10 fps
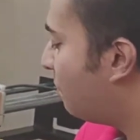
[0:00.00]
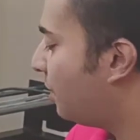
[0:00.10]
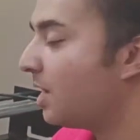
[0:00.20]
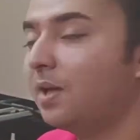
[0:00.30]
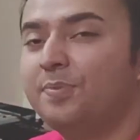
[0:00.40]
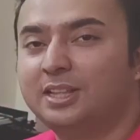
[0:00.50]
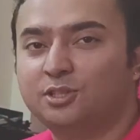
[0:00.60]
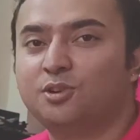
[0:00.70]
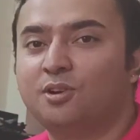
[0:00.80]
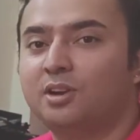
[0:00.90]
or a yarn
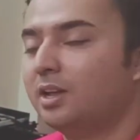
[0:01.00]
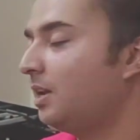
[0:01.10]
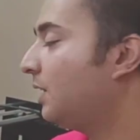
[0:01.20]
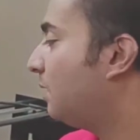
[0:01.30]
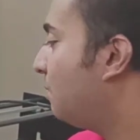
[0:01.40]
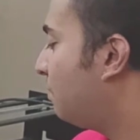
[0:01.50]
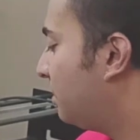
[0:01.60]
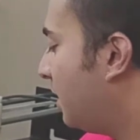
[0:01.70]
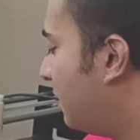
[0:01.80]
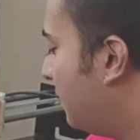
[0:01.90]
that's got a little more
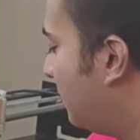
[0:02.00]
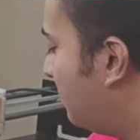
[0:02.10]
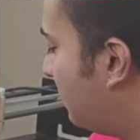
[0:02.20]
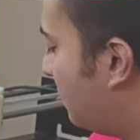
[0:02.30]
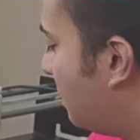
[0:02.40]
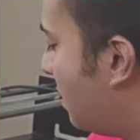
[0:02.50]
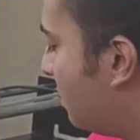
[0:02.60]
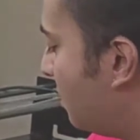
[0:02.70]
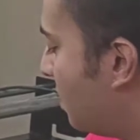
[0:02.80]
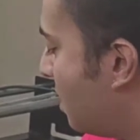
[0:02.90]
thickness
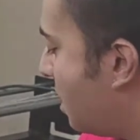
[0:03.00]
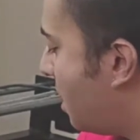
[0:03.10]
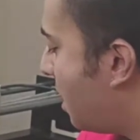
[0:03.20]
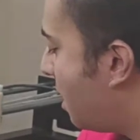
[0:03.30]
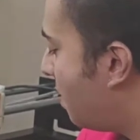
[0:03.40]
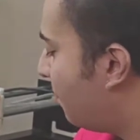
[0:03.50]
than, uh,